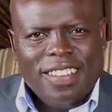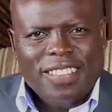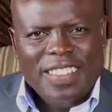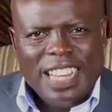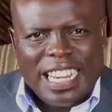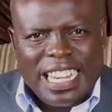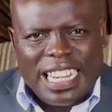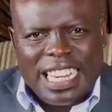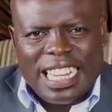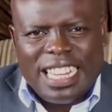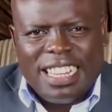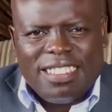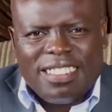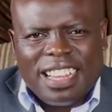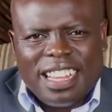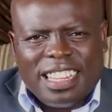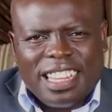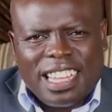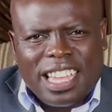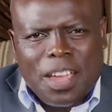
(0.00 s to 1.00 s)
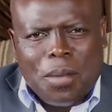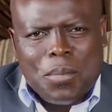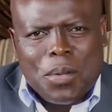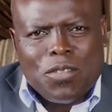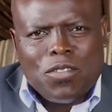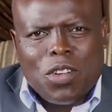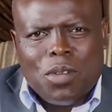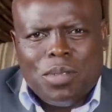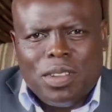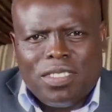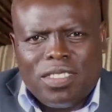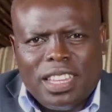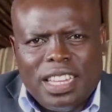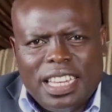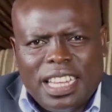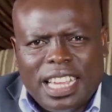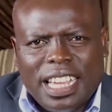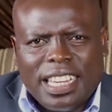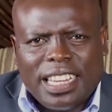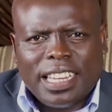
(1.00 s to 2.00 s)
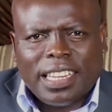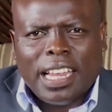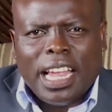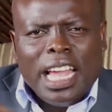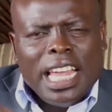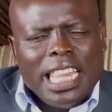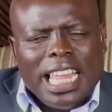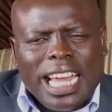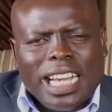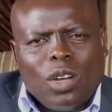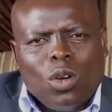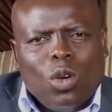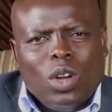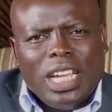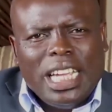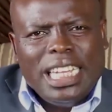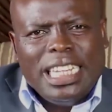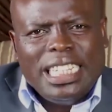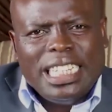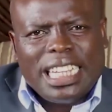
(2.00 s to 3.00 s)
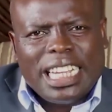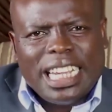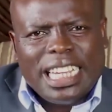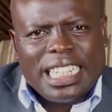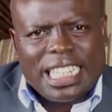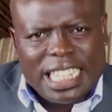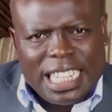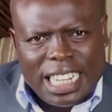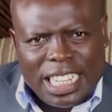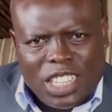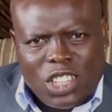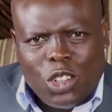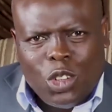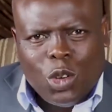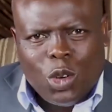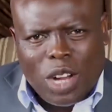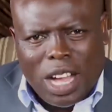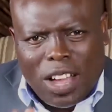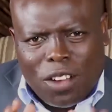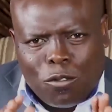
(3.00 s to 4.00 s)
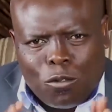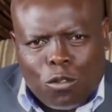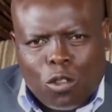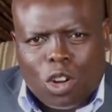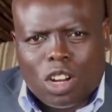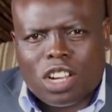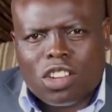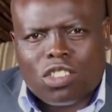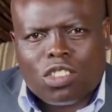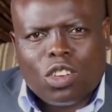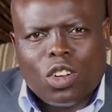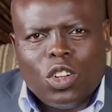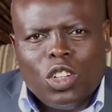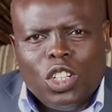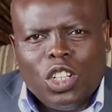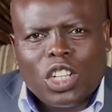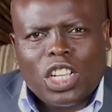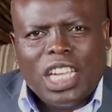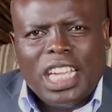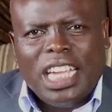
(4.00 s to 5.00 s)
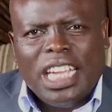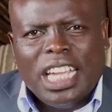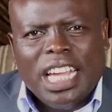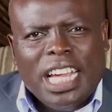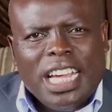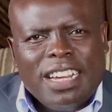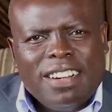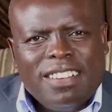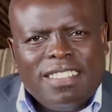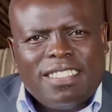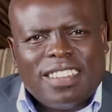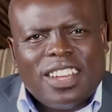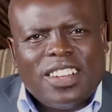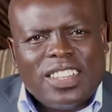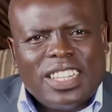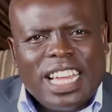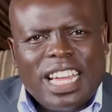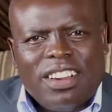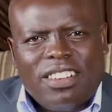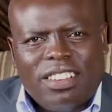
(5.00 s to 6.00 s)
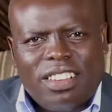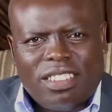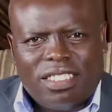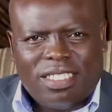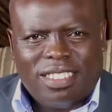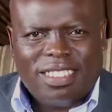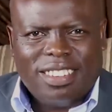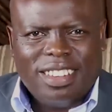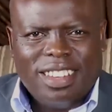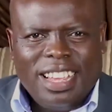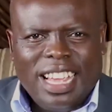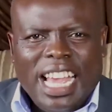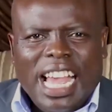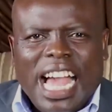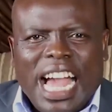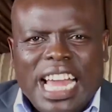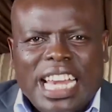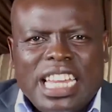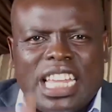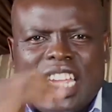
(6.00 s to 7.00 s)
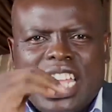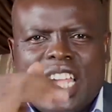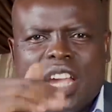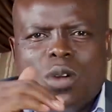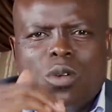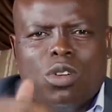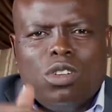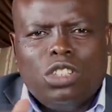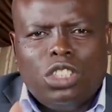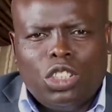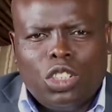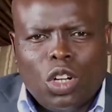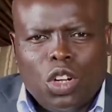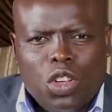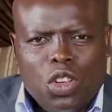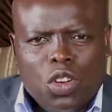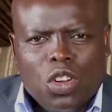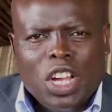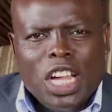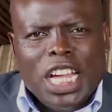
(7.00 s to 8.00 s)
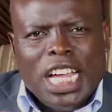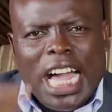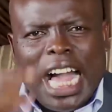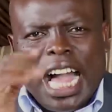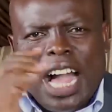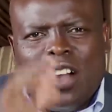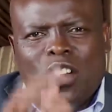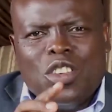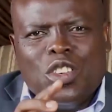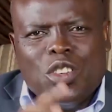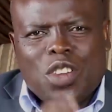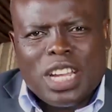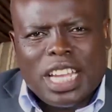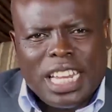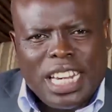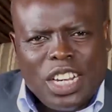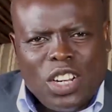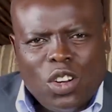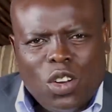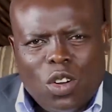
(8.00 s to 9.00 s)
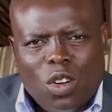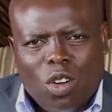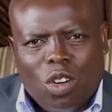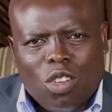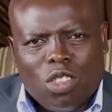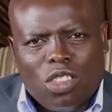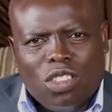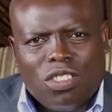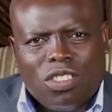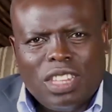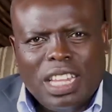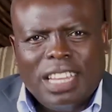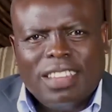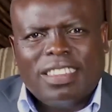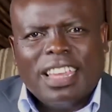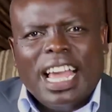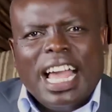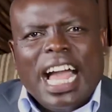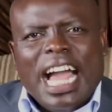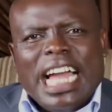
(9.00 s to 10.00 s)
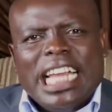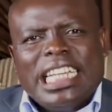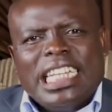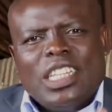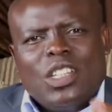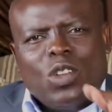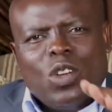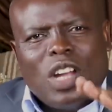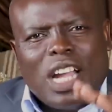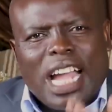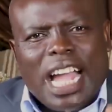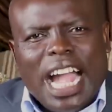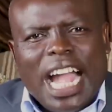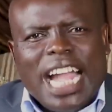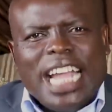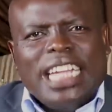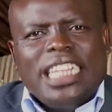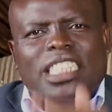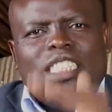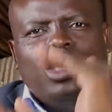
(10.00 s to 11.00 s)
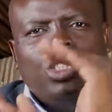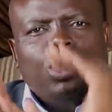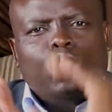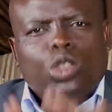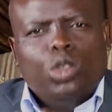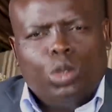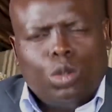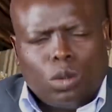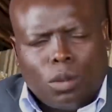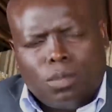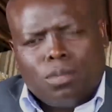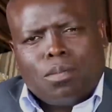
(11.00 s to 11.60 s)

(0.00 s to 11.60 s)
That these are the key performance indicators that will indicate that you are focused on your key result areas. And he will show you how you can know all these things, and it will guide you.